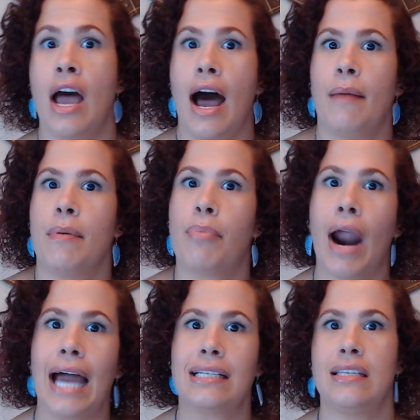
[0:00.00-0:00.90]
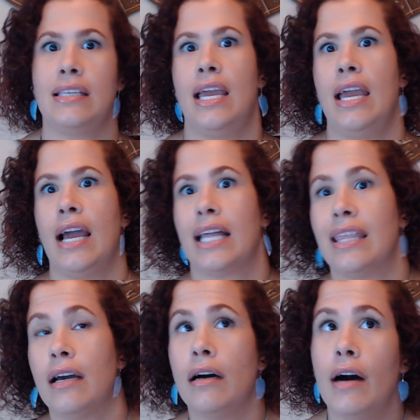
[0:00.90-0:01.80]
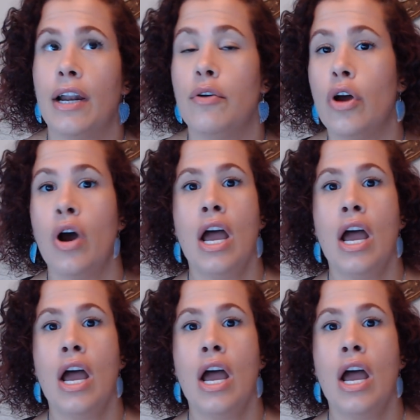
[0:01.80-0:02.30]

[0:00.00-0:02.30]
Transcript: I've been practicing. I think, oh, I don't know.